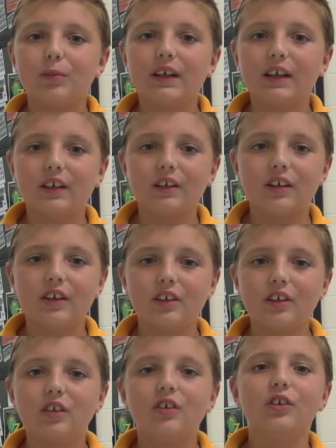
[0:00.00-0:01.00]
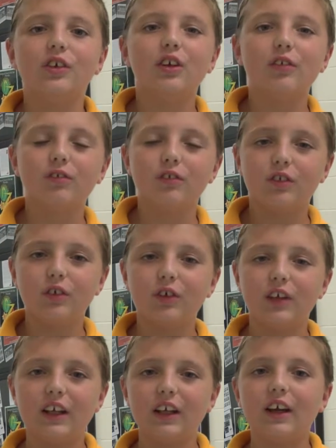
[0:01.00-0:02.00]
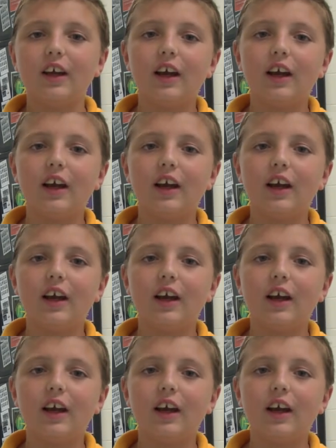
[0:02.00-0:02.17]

to be a good citizen, do your duty